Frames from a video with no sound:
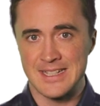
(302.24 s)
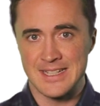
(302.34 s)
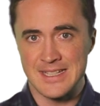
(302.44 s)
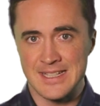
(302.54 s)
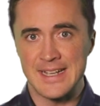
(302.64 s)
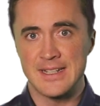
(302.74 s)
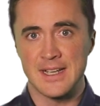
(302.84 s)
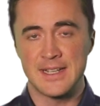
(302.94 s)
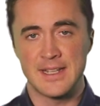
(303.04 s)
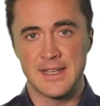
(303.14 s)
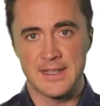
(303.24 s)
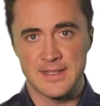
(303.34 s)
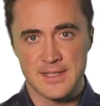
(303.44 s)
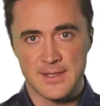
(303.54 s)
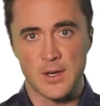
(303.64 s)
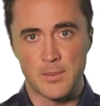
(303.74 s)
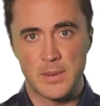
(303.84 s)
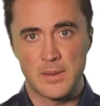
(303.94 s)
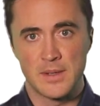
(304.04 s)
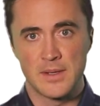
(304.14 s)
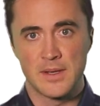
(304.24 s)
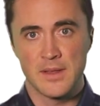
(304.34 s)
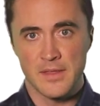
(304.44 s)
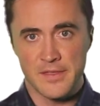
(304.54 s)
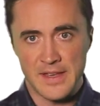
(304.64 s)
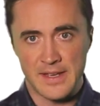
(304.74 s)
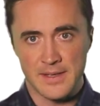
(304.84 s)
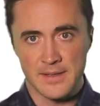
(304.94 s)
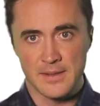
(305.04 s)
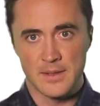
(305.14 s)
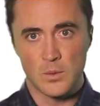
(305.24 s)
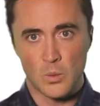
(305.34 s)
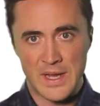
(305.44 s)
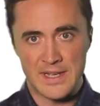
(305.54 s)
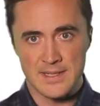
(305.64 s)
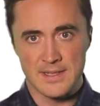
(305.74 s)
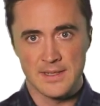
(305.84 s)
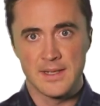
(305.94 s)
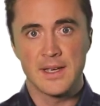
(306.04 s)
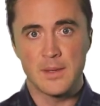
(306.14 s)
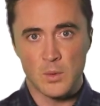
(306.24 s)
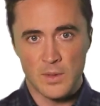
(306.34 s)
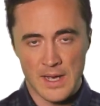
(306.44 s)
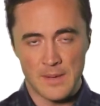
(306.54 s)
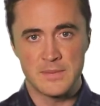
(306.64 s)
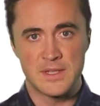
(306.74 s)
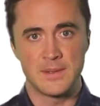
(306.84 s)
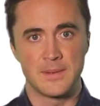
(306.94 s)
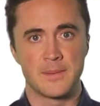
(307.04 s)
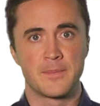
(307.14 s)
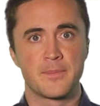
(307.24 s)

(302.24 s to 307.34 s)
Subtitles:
distinct idea, then stop. Think. Wait. It will come to you.